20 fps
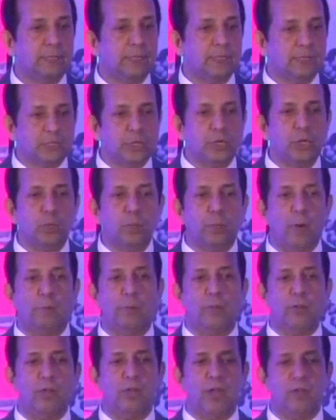The new
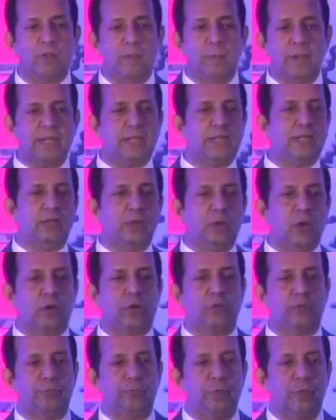popular government, a lot
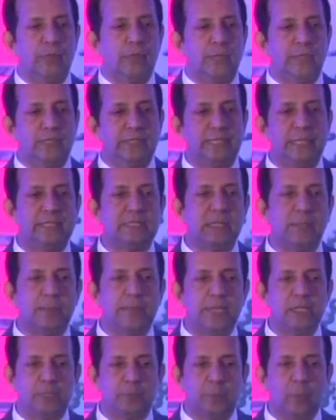of things are
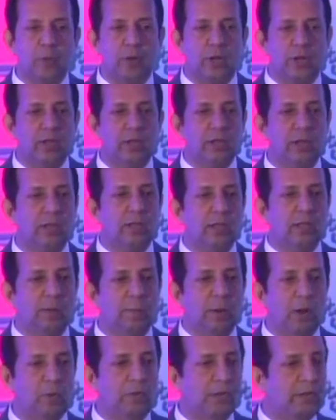being spoken
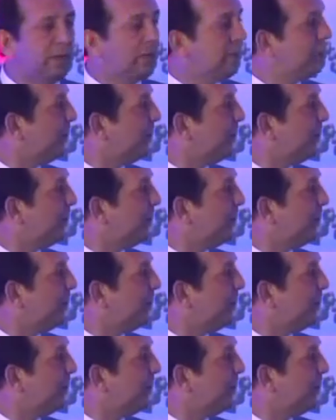about it.